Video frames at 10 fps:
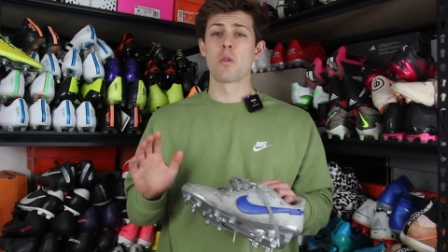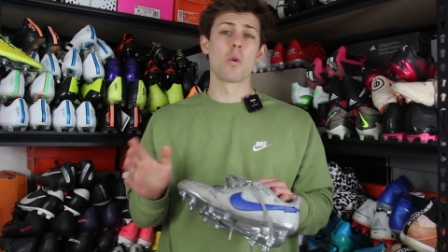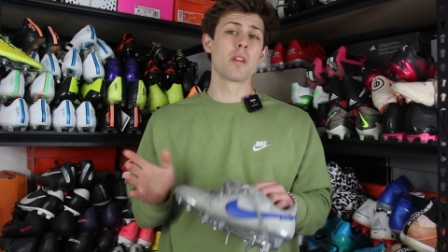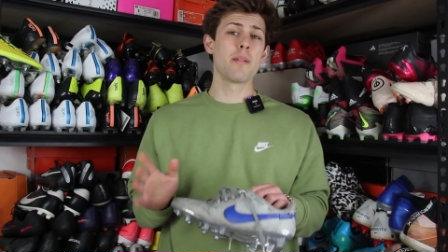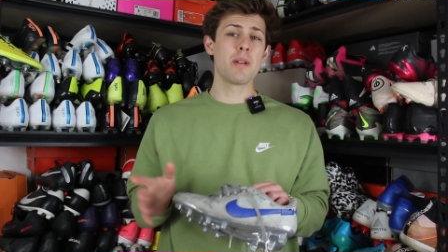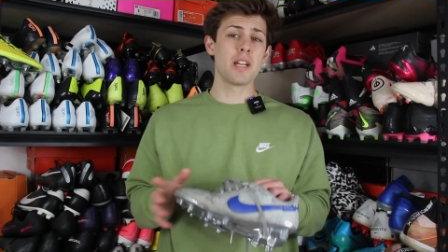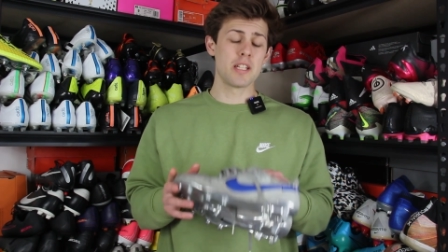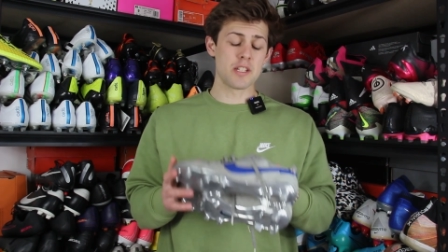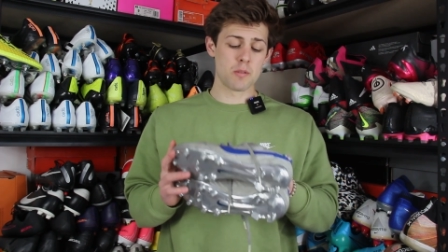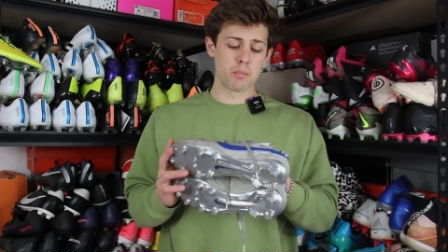or limited
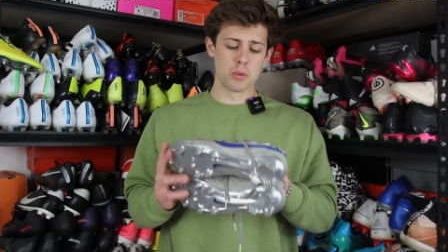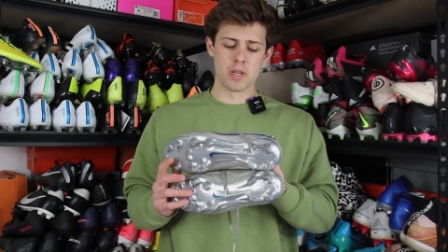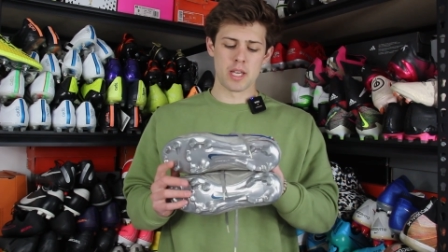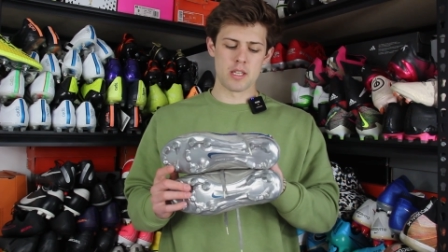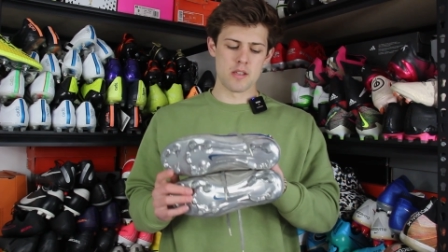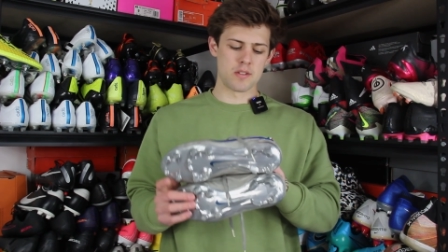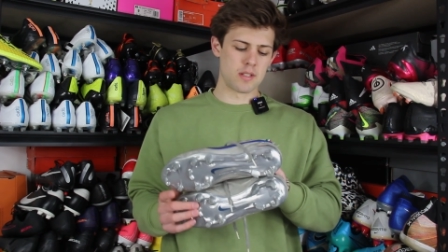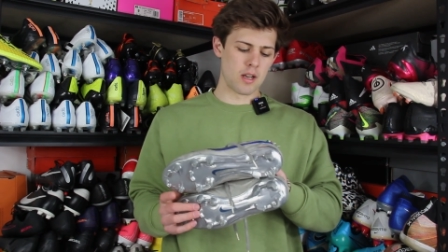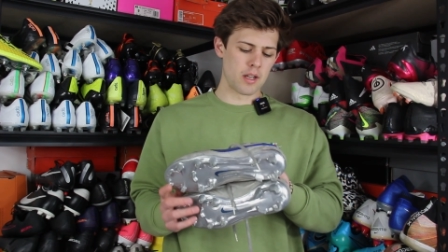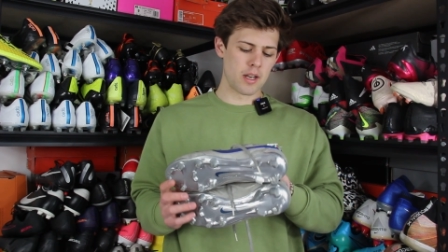edition boot Nike has
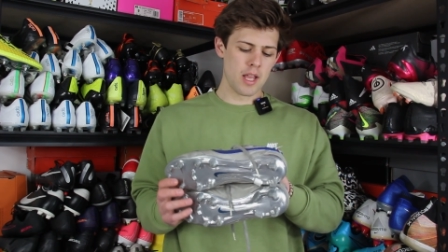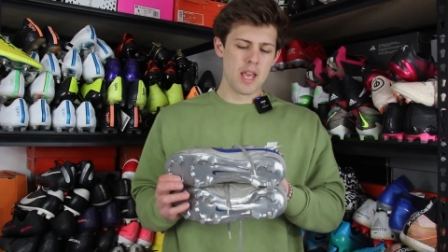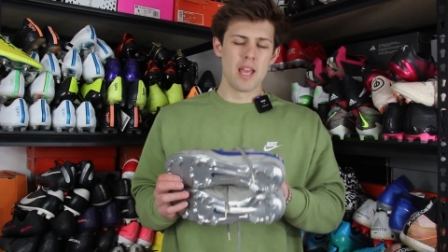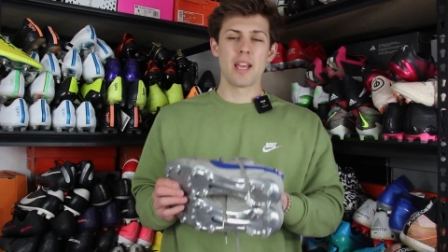done.